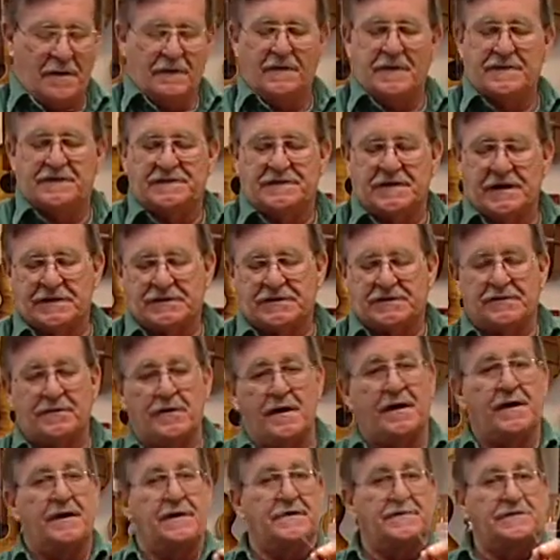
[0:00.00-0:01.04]
the 6th
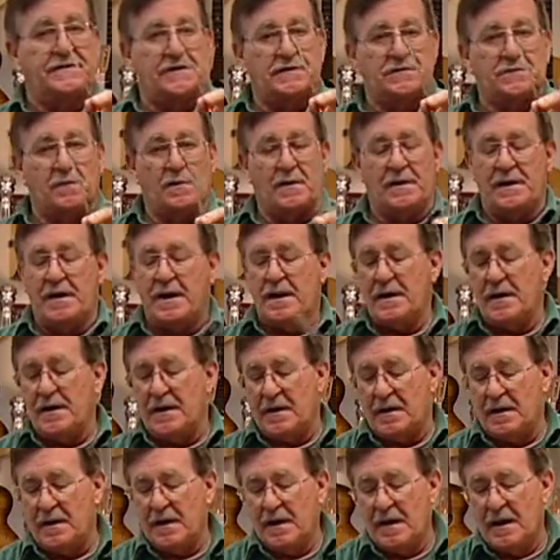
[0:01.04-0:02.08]
string is this one
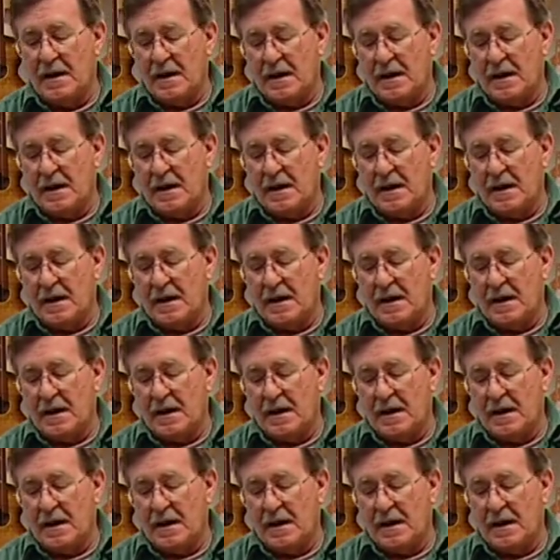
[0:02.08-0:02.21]
here.